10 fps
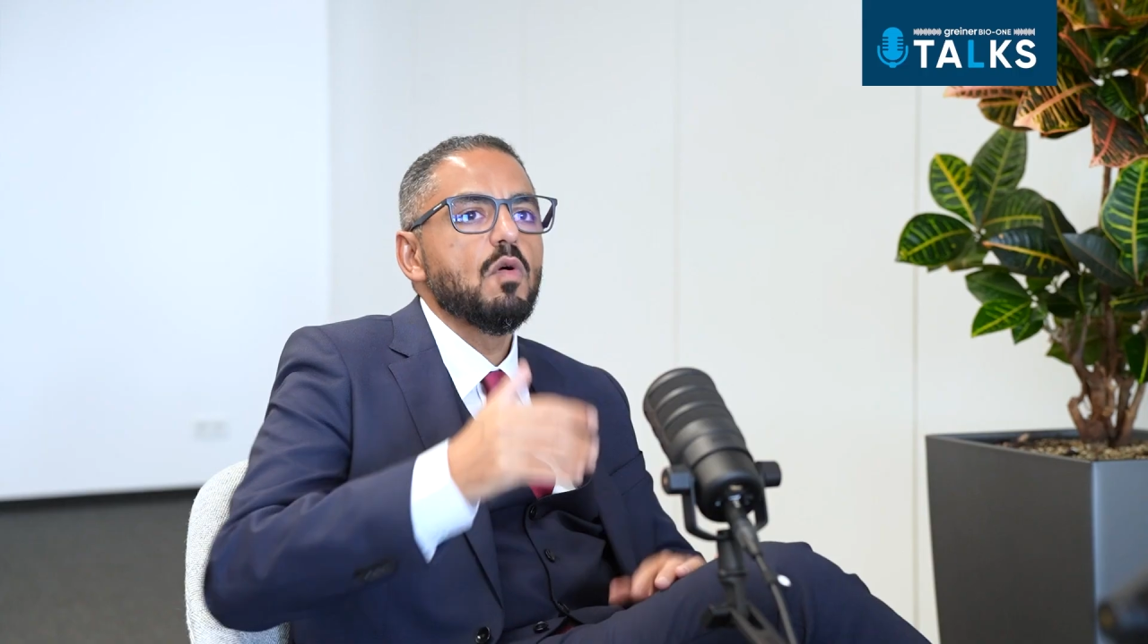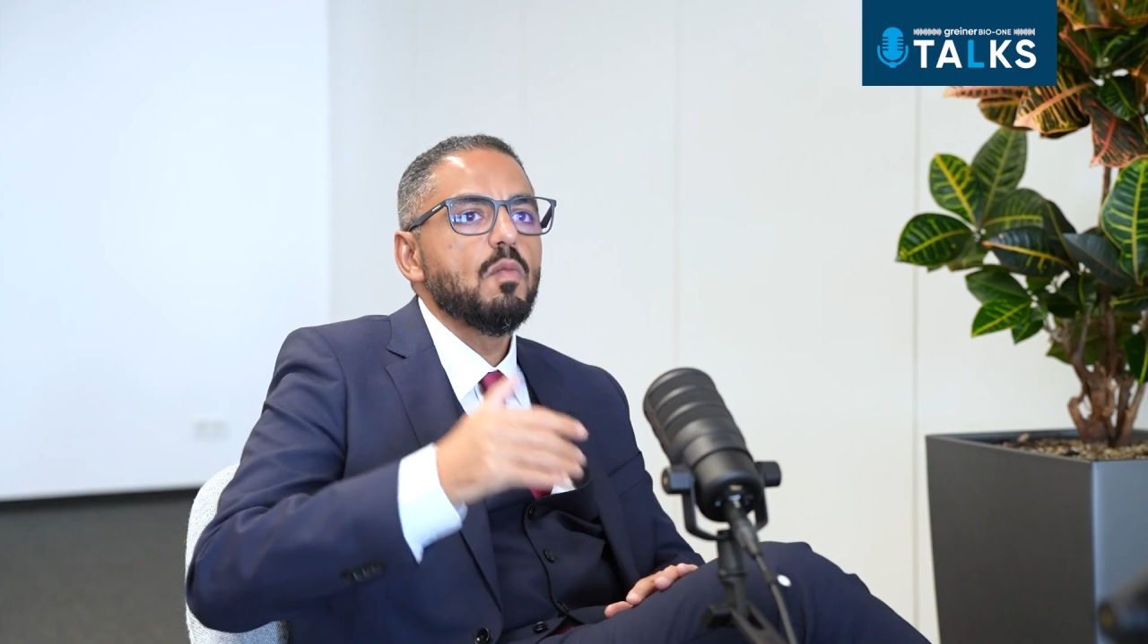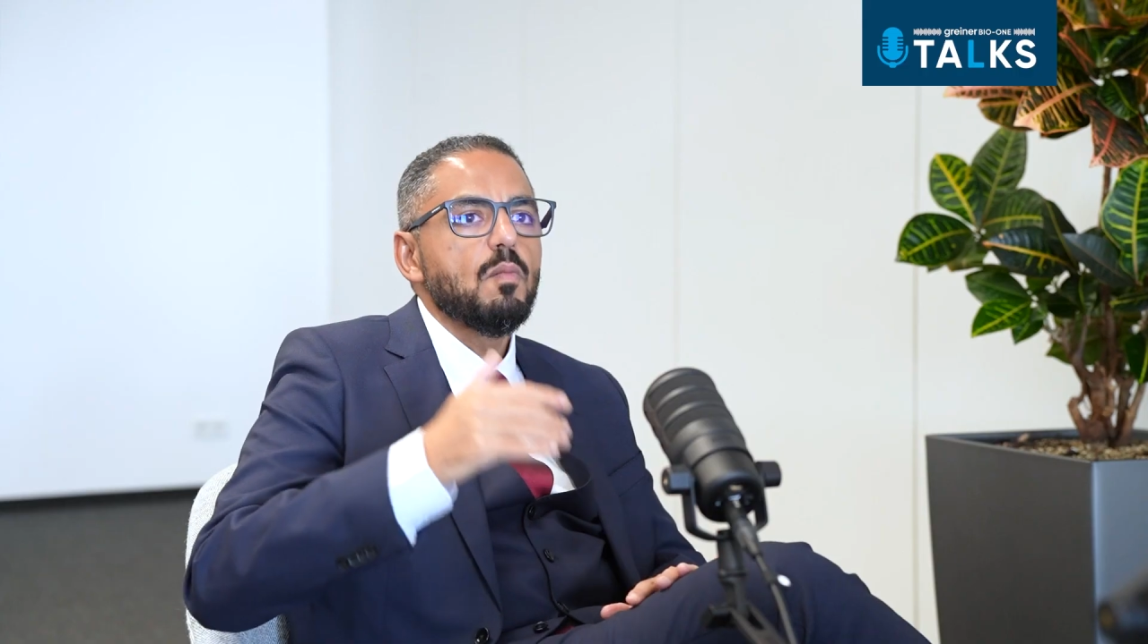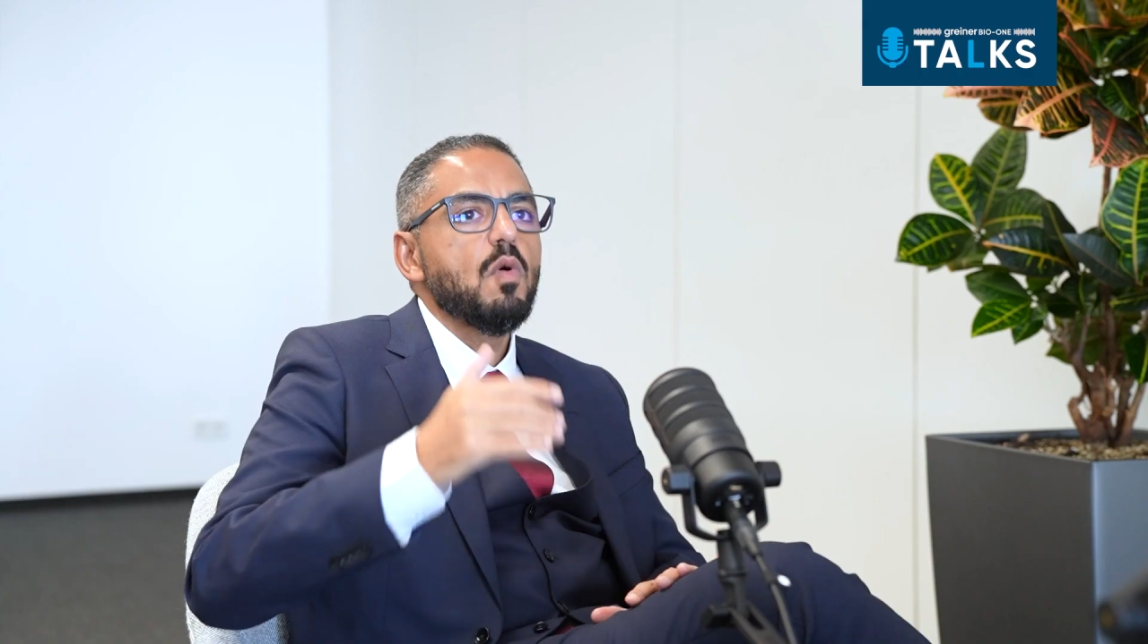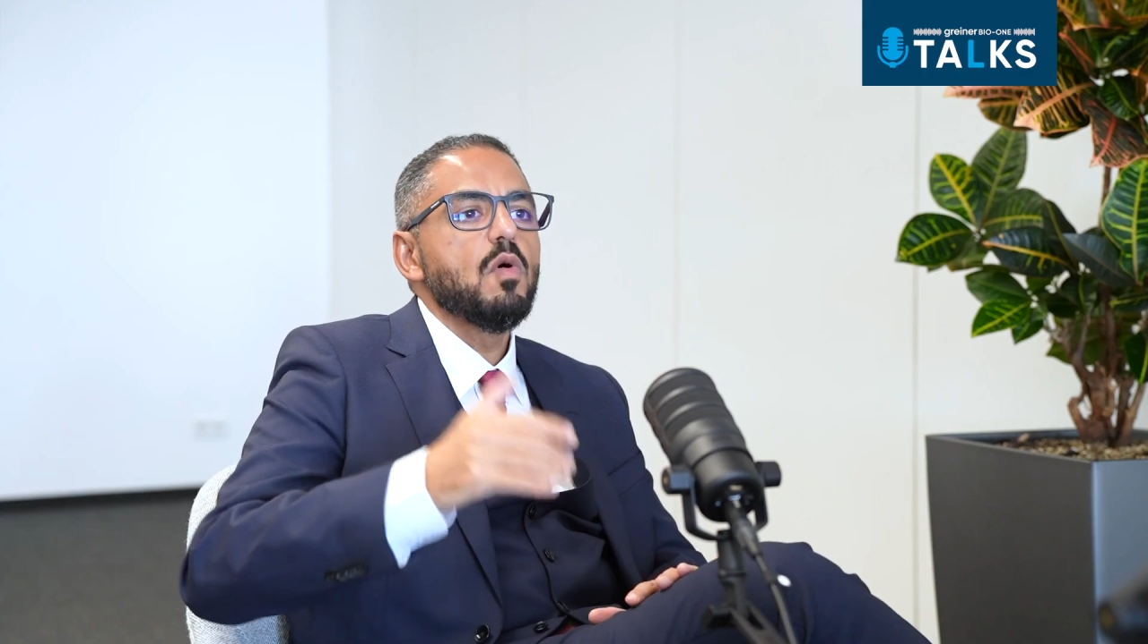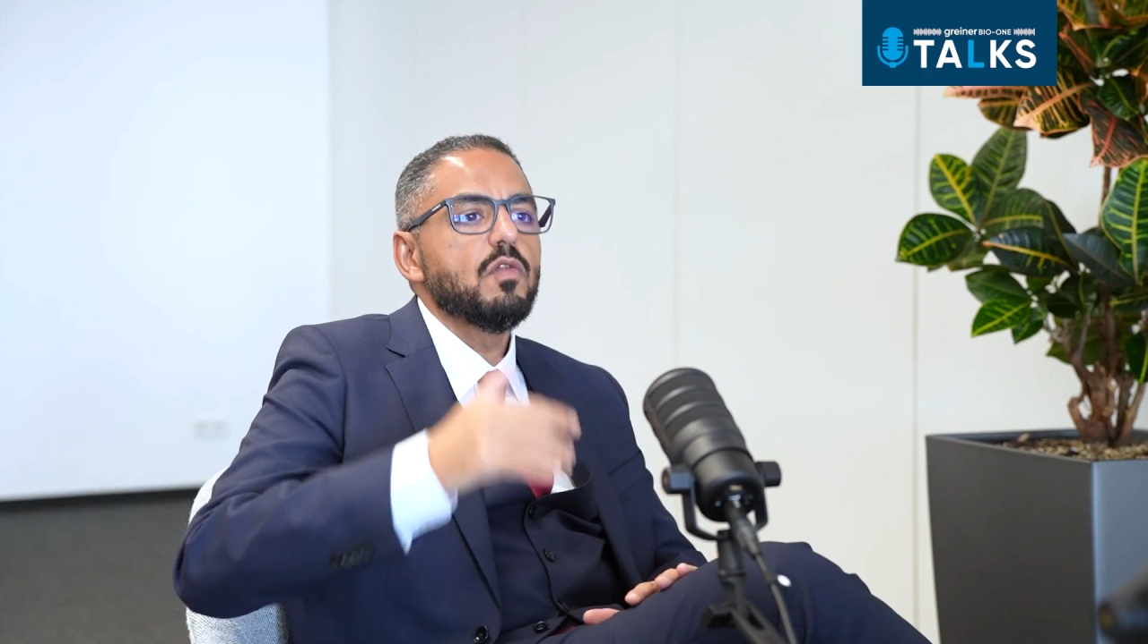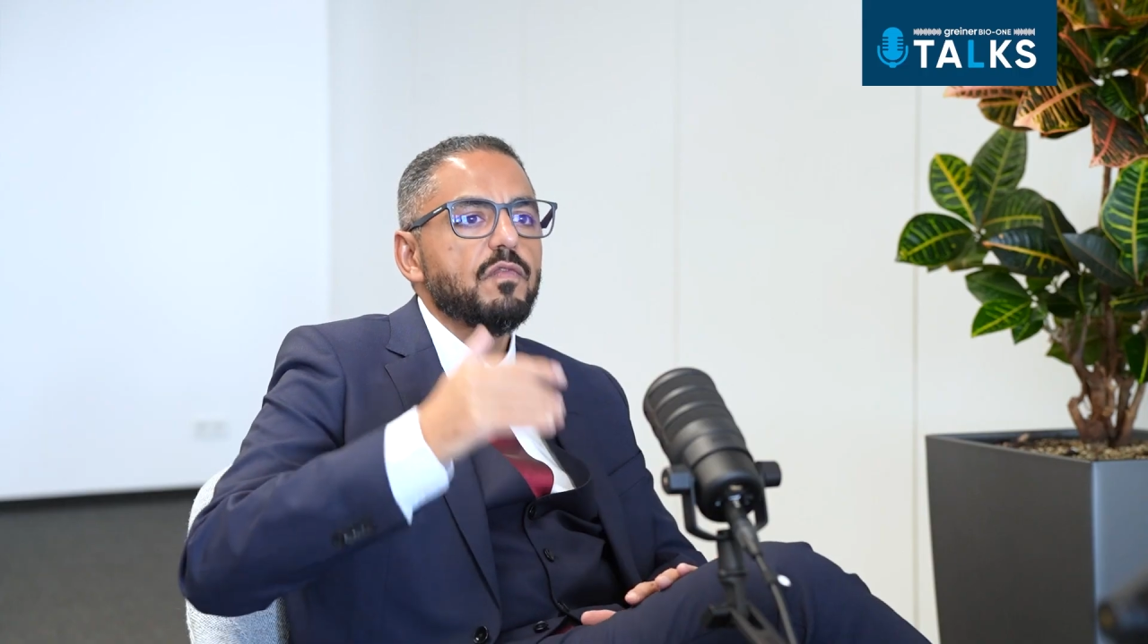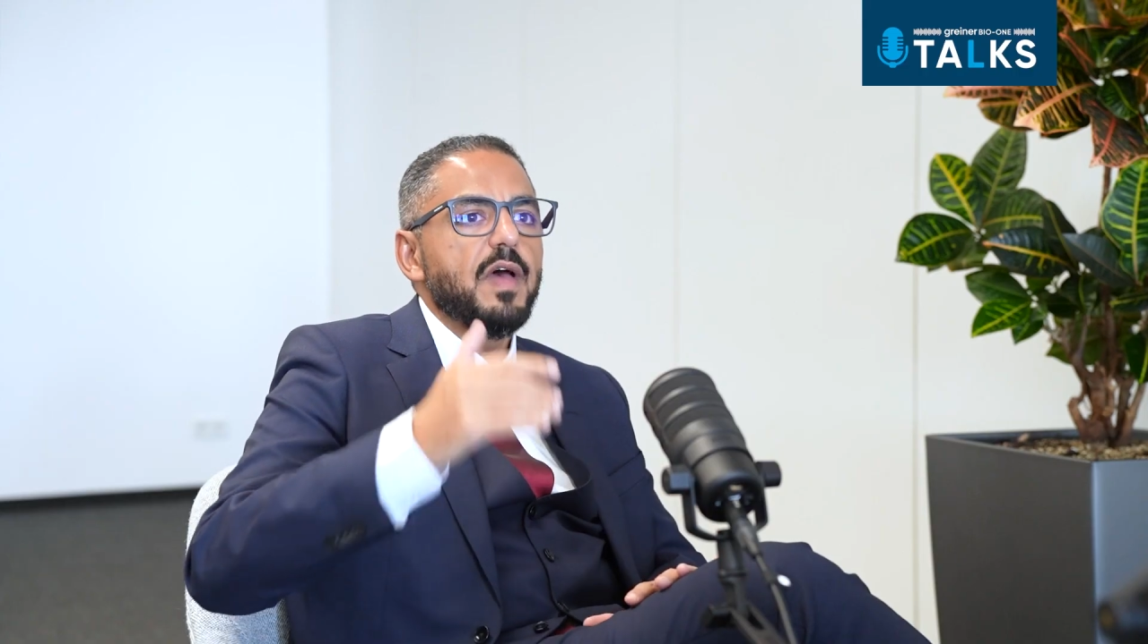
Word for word: no more